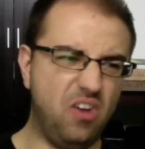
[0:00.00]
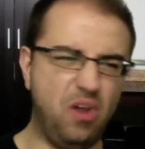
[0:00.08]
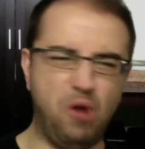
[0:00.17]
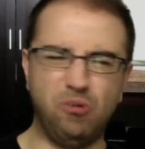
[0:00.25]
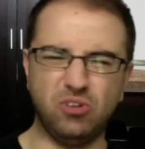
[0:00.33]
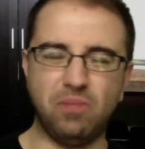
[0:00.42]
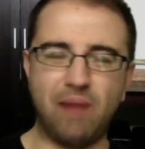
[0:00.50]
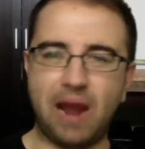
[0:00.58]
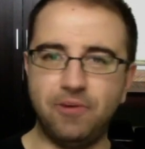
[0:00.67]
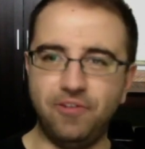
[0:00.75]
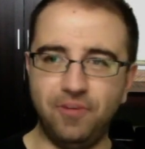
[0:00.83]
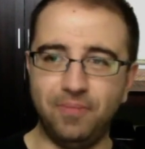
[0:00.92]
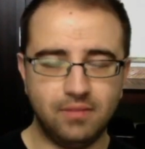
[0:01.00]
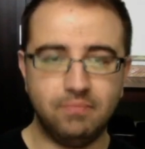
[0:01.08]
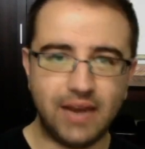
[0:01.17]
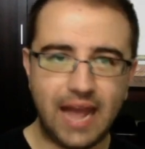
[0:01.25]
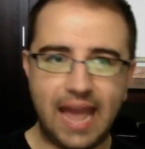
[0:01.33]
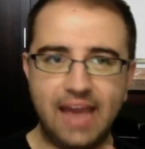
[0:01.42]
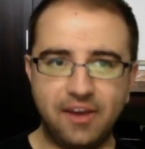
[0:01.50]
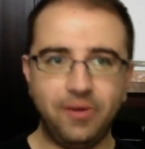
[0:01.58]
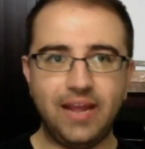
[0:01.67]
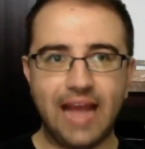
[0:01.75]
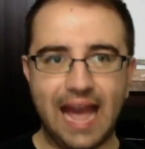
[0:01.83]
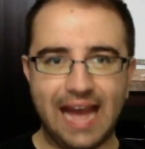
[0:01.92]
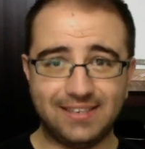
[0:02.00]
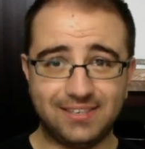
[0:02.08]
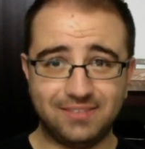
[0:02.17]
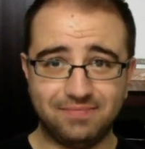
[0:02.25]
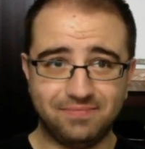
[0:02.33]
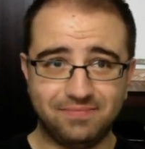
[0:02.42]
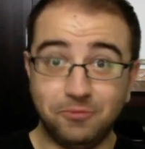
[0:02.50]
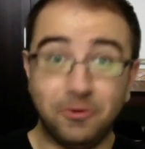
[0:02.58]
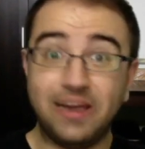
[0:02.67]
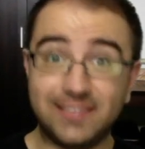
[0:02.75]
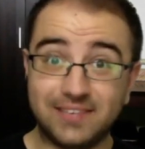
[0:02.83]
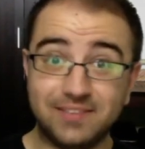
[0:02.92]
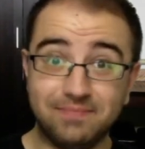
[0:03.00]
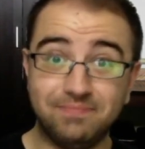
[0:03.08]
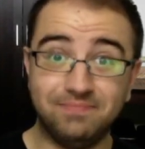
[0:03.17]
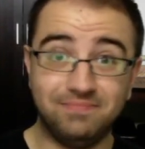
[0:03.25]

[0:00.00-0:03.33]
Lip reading: oh, that was a bad movie, but angry at racism.